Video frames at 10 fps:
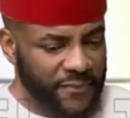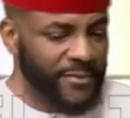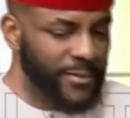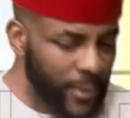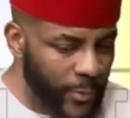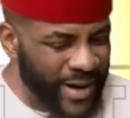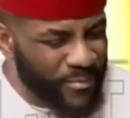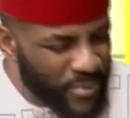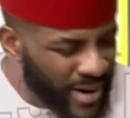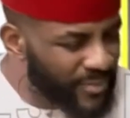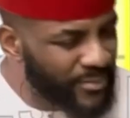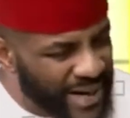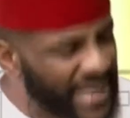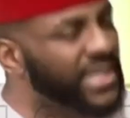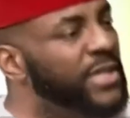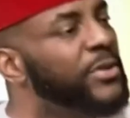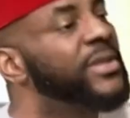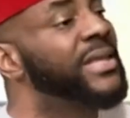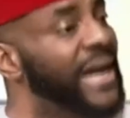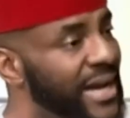we're managing to
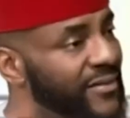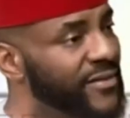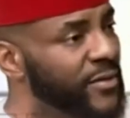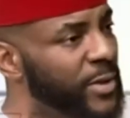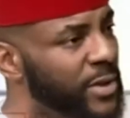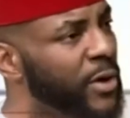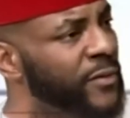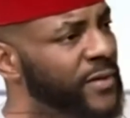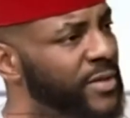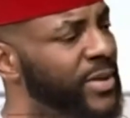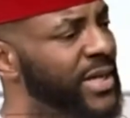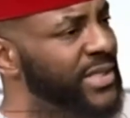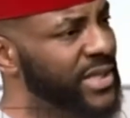thrive even with COVID, but there are certain